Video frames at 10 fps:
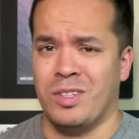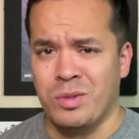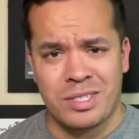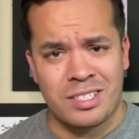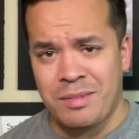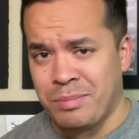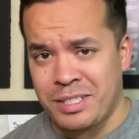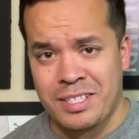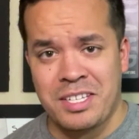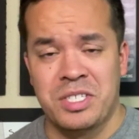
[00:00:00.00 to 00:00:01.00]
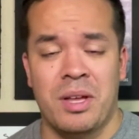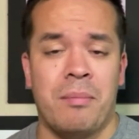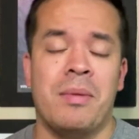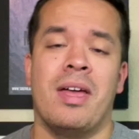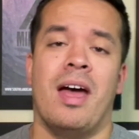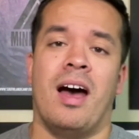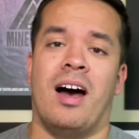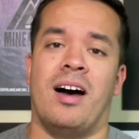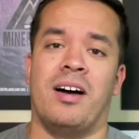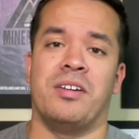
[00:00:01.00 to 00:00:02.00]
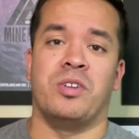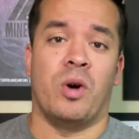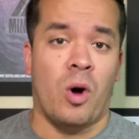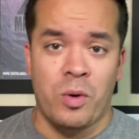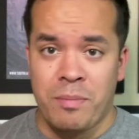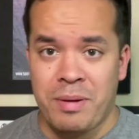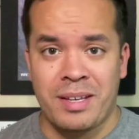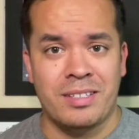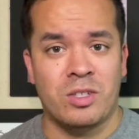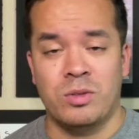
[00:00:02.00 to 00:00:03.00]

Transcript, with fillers: Don't simply teach them uh, your own opinions.